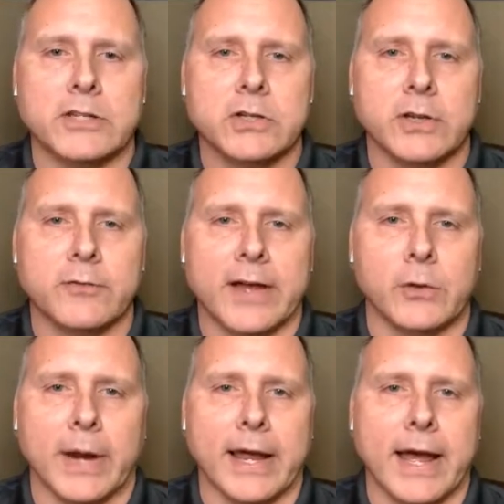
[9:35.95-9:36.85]
So you find
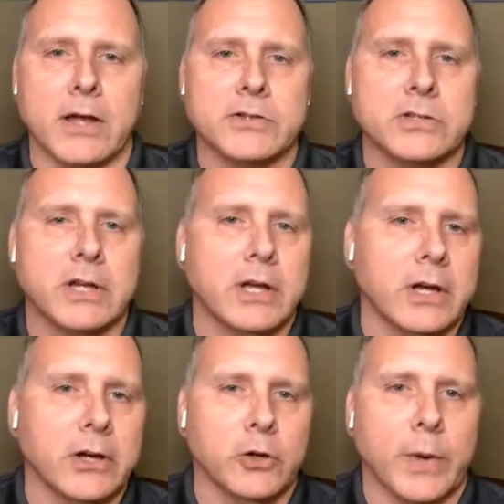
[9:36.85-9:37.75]
the right house,
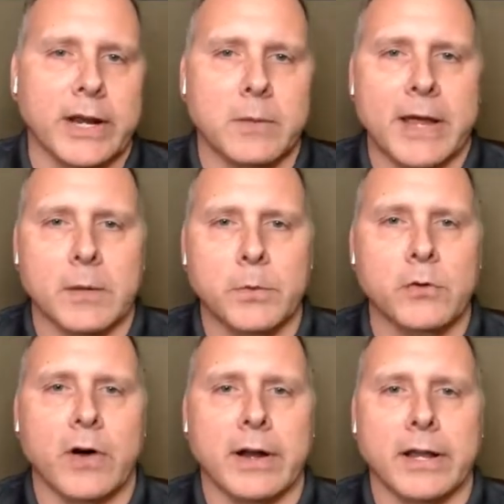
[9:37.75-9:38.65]
you're ready to make a
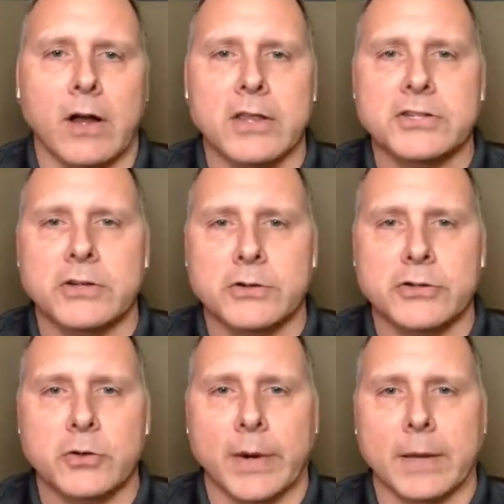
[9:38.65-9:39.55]
move on it, and all of a sudden you're
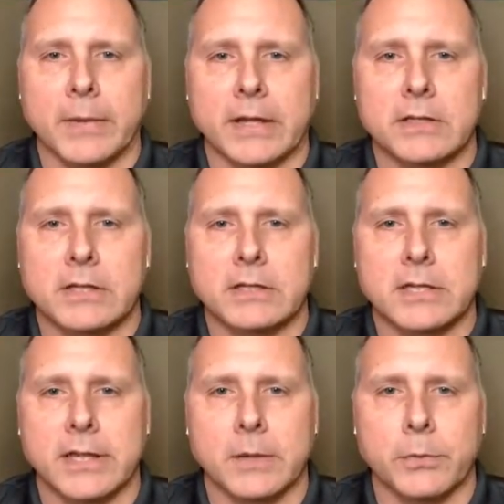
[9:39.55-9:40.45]
scrambling to
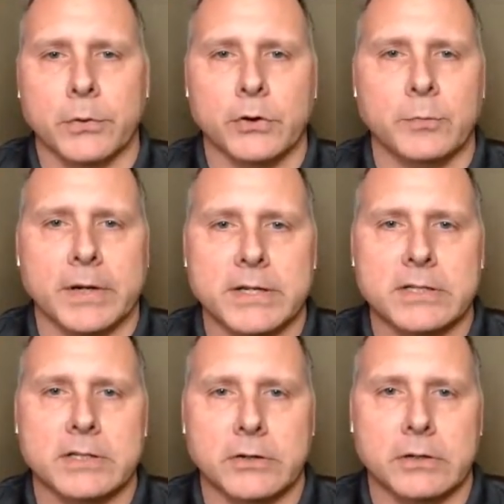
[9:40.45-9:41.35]
get approved because